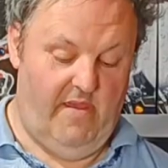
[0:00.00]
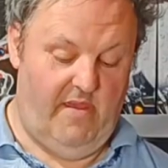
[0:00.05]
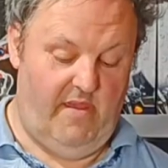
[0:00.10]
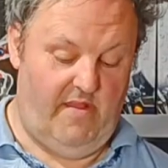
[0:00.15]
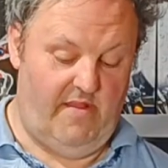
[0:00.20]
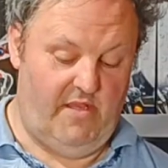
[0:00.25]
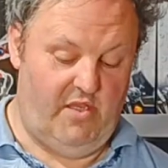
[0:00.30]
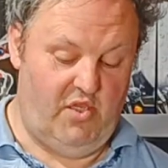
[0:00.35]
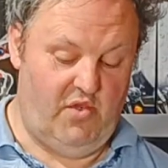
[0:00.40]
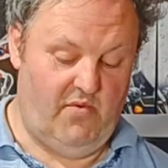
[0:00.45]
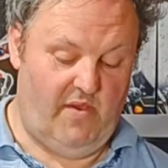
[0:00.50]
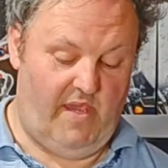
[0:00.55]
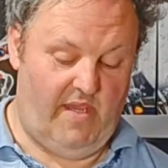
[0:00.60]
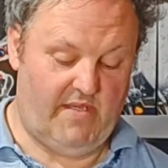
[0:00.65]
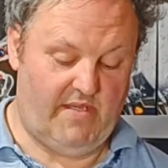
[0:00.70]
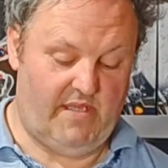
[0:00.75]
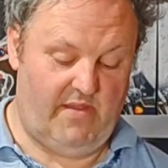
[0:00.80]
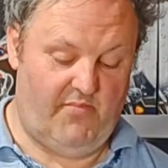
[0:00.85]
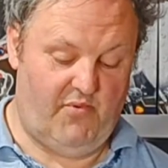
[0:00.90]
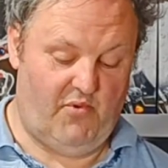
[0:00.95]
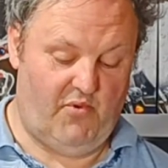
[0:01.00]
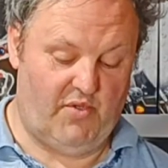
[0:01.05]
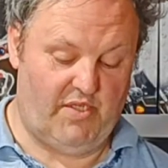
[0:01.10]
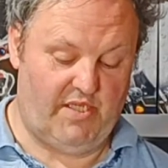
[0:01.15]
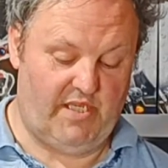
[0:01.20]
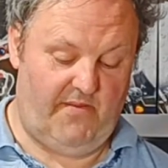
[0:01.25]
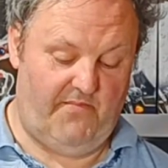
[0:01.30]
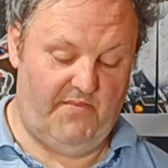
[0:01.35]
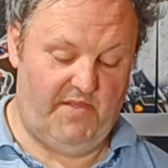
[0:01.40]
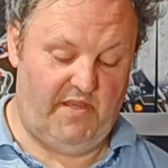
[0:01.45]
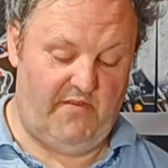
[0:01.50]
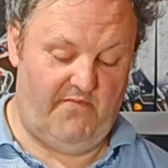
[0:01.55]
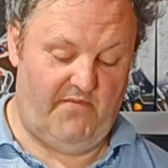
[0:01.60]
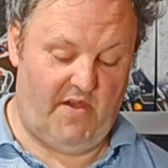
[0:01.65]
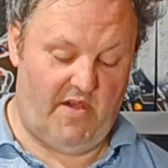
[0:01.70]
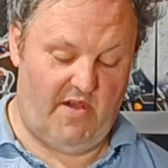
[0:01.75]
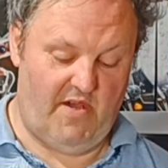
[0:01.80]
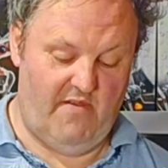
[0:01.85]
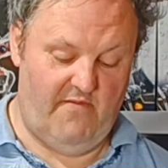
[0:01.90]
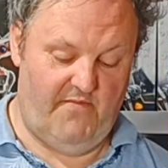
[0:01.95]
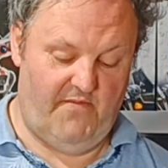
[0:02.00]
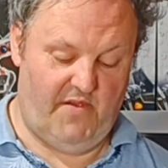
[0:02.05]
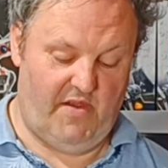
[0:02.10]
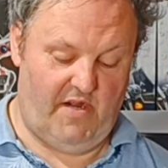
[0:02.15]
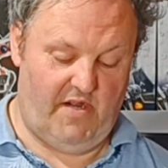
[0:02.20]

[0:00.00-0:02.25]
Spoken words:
In the US, they bought 75,